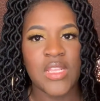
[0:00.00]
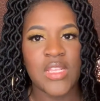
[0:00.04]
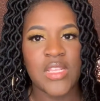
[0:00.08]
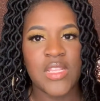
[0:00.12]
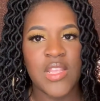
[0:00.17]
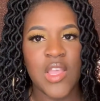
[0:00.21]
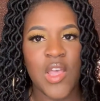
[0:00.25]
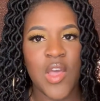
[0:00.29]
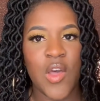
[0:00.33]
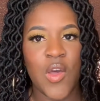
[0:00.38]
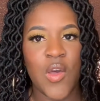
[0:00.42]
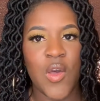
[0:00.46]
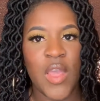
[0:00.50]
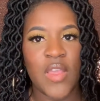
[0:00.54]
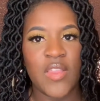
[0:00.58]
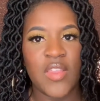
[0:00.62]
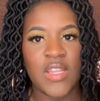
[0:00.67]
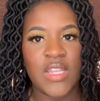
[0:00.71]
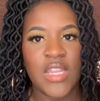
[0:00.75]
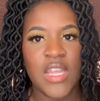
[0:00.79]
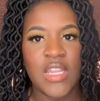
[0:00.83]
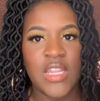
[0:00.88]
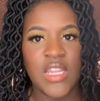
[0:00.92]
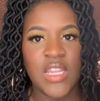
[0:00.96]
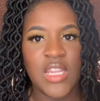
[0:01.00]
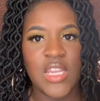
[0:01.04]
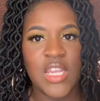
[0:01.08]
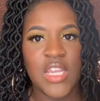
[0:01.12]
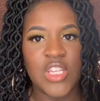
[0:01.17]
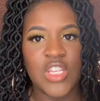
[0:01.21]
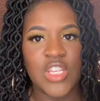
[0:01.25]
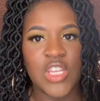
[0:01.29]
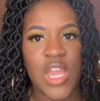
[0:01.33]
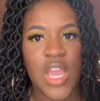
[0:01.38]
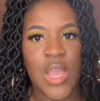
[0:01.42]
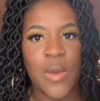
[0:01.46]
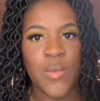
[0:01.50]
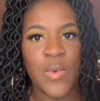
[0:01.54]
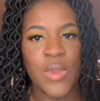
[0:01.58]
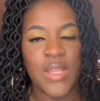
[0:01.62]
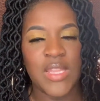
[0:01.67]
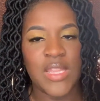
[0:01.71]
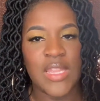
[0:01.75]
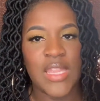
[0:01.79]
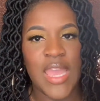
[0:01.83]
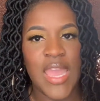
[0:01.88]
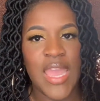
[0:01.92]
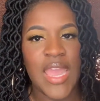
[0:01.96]
So I think they did a good job
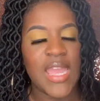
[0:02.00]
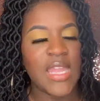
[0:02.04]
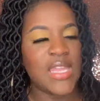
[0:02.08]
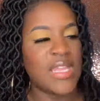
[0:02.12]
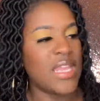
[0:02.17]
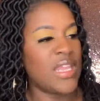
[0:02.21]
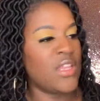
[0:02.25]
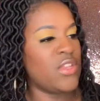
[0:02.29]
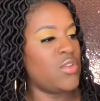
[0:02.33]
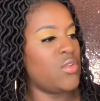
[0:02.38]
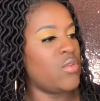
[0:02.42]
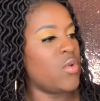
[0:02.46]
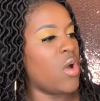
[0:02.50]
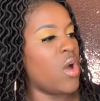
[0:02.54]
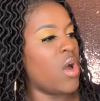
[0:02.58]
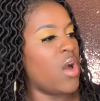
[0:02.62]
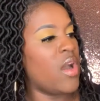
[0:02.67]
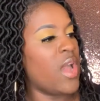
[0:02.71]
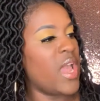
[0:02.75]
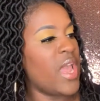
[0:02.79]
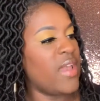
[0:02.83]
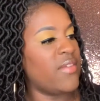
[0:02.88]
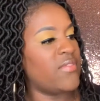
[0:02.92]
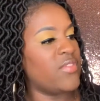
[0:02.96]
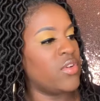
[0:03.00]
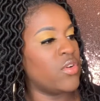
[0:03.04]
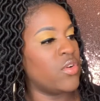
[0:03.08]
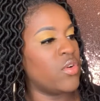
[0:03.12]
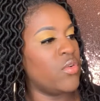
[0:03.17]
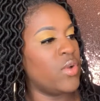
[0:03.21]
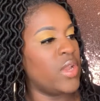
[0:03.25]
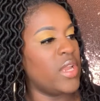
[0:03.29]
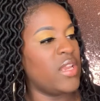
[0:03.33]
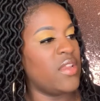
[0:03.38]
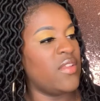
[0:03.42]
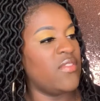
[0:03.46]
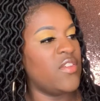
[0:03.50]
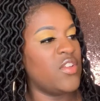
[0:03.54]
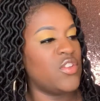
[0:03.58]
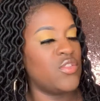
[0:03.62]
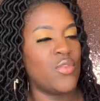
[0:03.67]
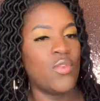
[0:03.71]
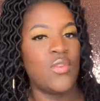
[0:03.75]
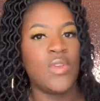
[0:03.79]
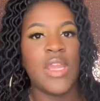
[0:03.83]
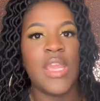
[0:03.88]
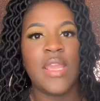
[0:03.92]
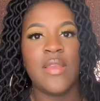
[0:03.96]
with that. They do all have their own
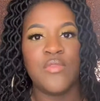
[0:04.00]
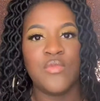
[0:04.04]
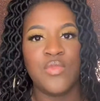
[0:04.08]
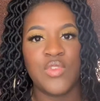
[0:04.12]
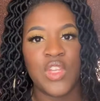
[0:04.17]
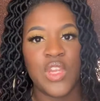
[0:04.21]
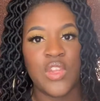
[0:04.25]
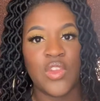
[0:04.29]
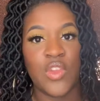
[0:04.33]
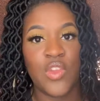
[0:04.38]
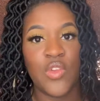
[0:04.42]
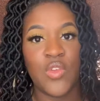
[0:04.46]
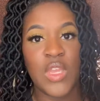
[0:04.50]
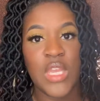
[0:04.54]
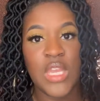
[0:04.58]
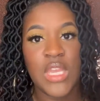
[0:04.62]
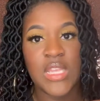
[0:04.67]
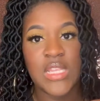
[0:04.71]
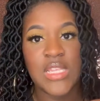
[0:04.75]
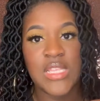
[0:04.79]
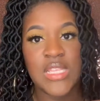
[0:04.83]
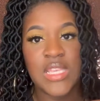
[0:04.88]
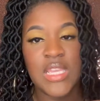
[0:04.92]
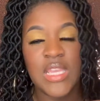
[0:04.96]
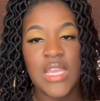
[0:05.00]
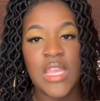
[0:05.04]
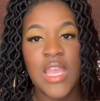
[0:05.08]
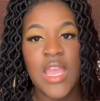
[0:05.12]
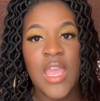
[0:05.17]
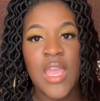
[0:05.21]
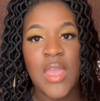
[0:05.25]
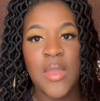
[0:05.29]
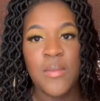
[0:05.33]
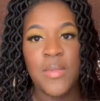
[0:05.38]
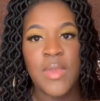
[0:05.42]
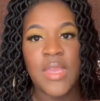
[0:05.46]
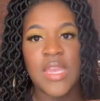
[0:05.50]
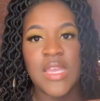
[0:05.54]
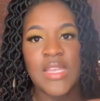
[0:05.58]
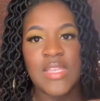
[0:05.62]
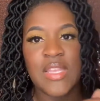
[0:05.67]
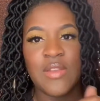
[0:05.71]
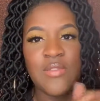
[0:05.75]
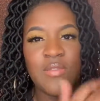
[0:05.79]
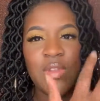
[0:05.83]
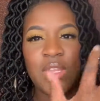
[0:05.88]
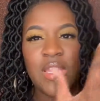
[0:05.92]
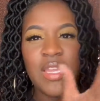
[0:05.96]
individual names, which I know you can't see because
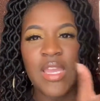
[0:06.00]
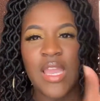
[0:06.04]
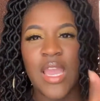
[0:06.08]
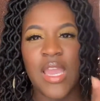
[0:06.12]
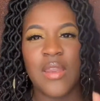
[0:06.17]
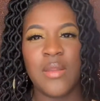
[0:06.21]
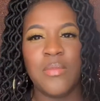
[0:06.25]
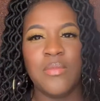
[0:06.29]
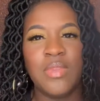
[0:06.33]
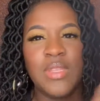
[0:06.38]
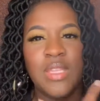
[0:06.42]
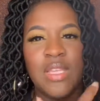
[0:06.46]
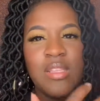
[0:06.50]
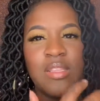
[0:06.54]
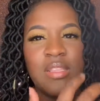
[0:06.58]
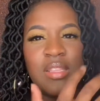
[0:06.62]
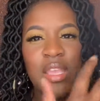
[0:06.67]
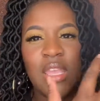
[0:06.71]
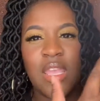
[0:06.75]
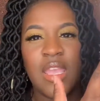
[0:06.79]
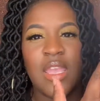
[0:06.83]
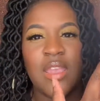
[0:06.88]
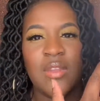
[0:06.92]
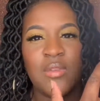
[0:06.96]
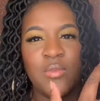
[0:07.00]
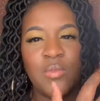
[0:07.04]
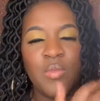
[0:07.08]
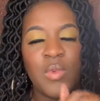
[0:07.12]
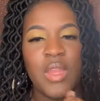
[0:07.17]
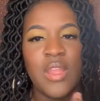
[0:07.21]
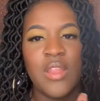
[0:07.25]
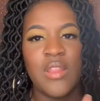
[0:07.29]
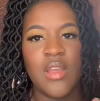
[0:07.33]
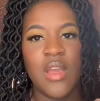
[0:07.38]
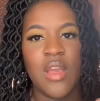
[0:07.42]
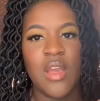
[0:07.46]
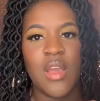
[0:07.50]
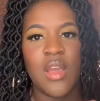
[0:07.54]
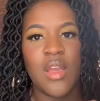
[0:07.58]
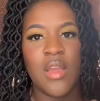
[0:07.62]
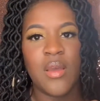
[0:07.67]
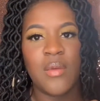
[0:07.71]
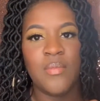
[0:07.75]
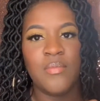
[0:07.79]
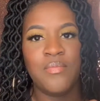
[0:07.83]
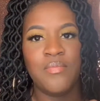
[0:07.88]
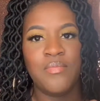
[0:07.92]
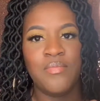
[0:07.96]
it really kind of blends in with
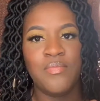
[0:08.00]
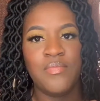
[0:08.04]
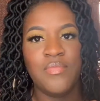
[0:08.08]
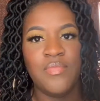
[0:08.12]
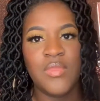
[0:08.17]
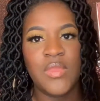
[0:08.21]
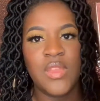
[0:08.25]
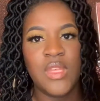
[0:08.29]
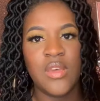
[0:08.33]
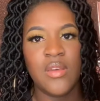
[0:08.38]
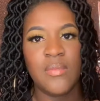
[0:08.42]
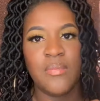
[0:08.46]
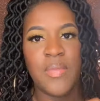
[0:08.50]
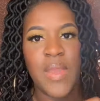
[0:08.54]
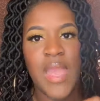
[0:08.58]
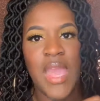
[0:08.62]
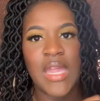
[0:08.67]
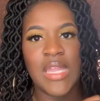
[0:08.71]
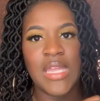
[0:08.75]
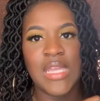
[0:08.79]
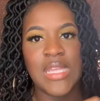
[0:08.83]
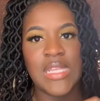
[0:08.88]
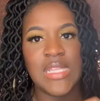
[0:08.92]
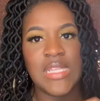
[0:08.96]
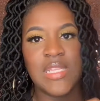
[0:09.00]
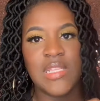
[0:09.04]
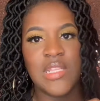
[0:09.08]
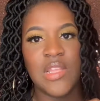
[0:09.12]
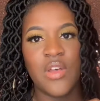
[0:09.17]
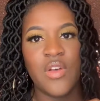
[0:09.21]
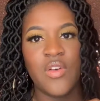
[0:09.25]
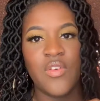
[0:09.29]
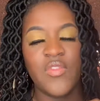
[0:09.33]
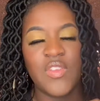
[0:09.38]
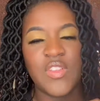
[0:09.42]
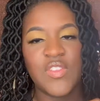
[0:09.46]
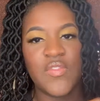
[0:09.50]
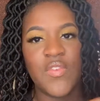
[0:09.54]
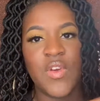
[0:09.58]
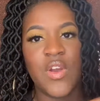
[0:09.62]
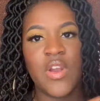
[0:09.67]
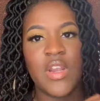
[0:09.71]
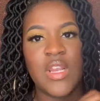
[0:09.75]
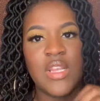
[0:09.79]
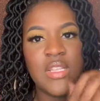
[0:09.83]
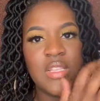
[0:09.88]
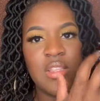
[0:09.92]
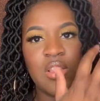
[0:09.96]
the palette itself as
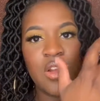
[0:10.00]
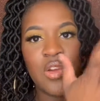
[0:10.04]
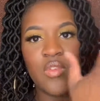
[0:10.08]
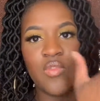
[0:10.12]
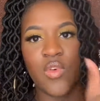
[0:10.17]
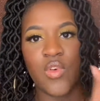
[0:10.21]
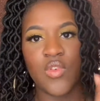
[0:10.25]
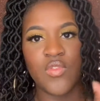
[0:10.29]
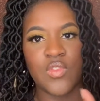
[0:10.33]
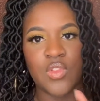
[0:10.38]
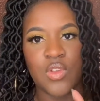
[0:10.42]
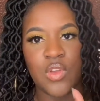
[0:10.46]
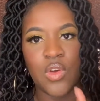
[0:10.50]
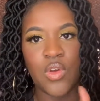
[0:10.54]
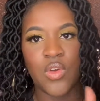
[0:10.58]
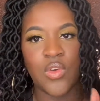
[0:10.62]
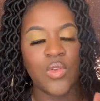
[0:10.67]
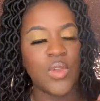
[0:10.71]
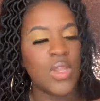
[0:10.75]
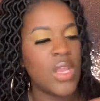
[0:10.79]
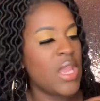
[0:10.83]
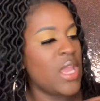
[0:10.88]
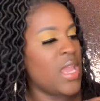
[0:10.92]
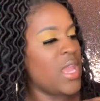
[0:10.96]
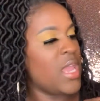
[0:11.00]
far as the rose gold,